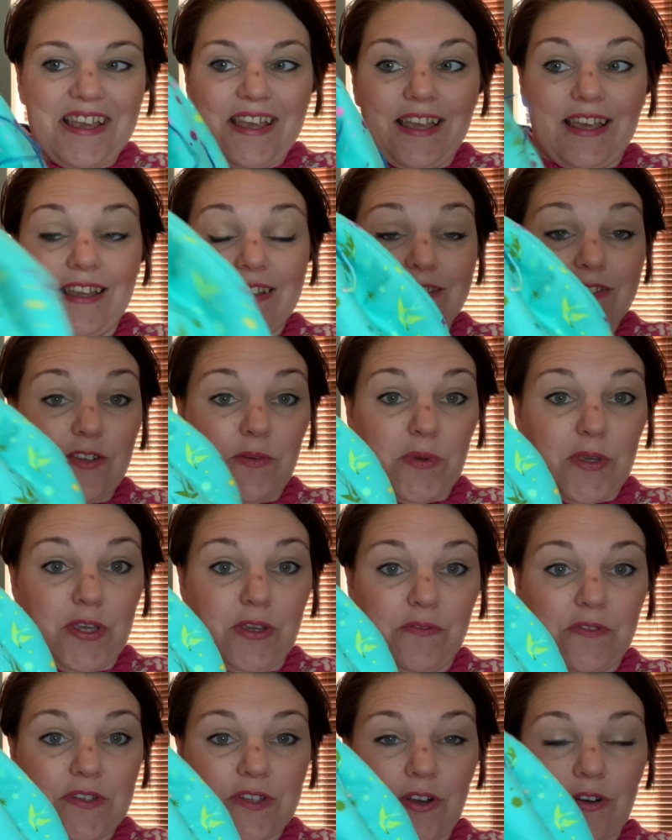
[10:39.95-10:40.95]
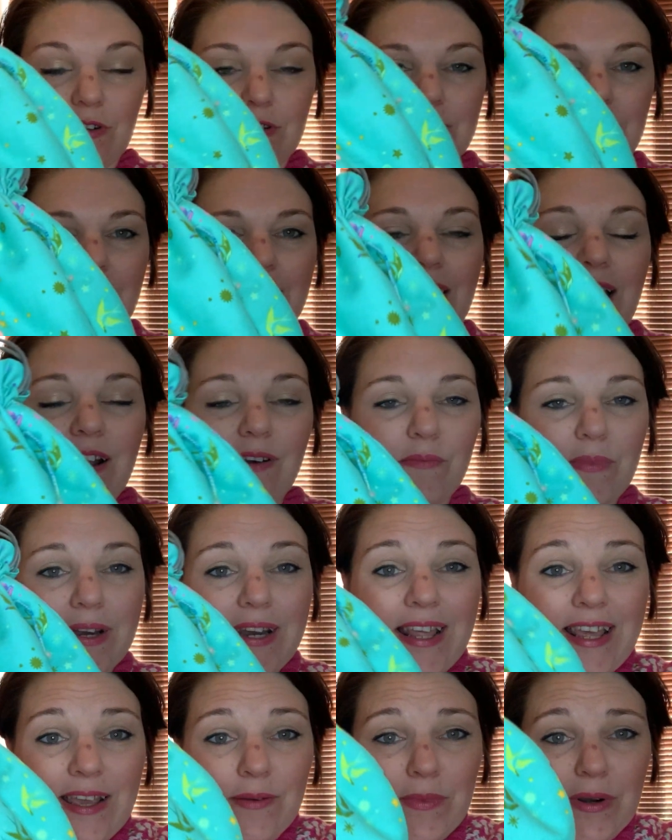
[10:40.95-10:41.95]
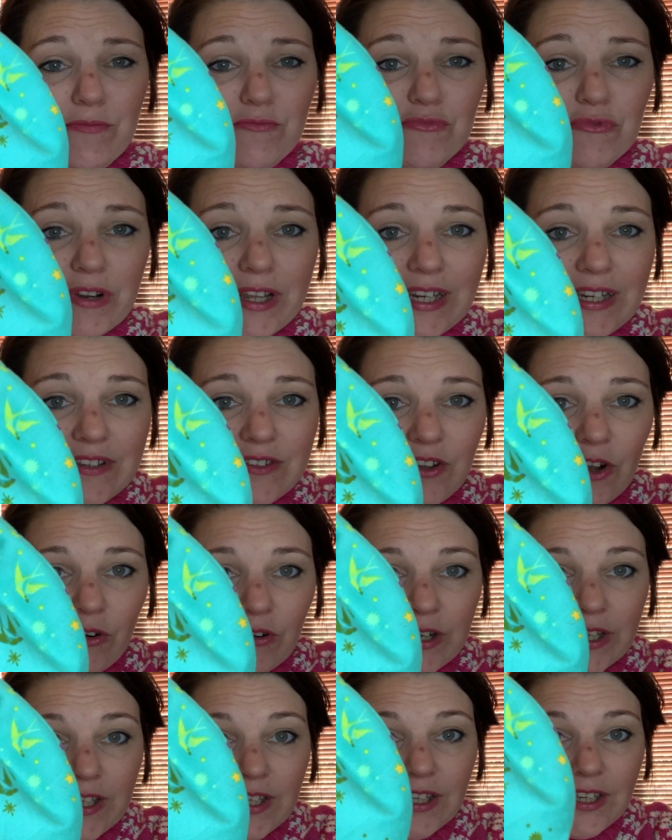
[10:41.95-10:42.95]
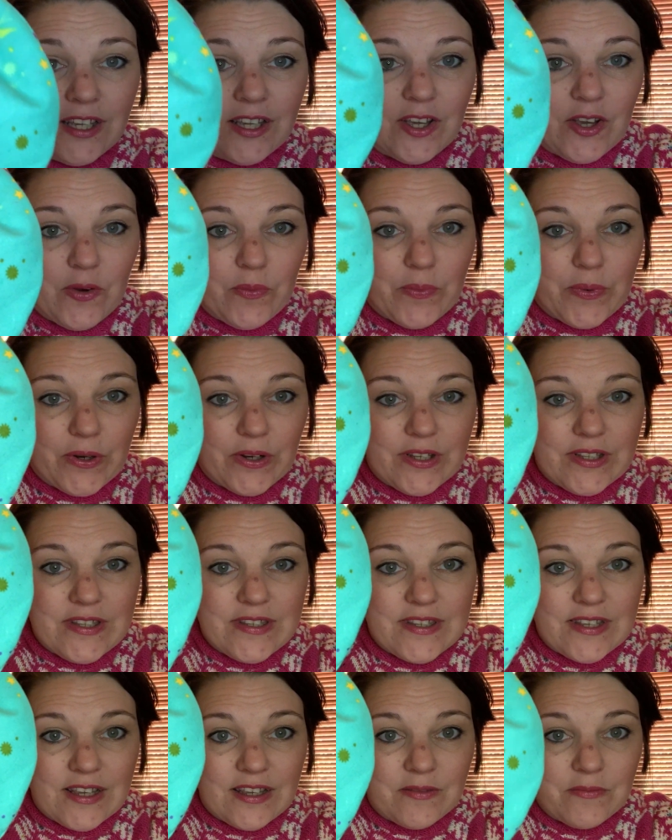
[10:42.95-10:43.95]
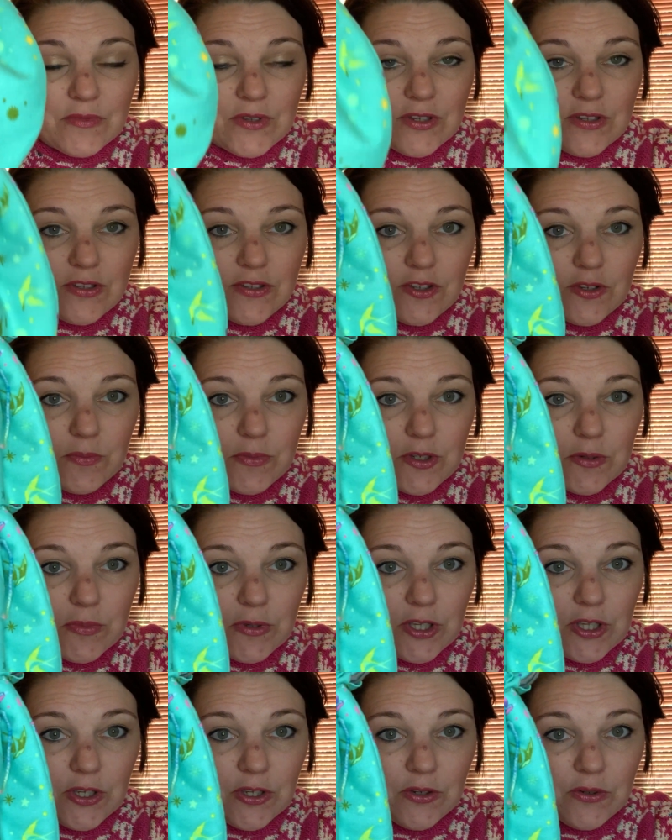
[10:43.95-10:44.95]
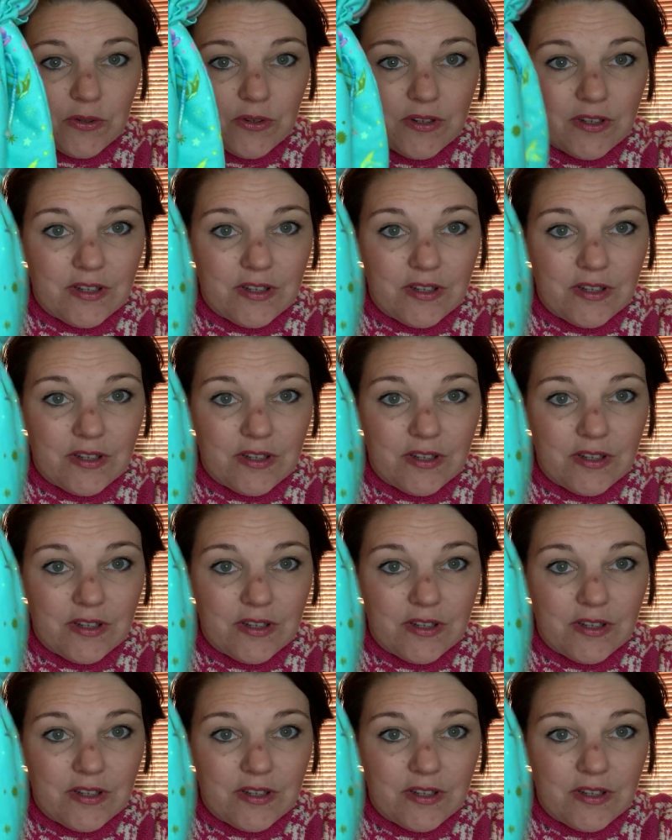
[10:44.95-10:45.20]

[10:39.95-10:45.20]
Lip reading: It's super cute for socks. I can't remember the name and I'm really sorry, but it's super duper cute.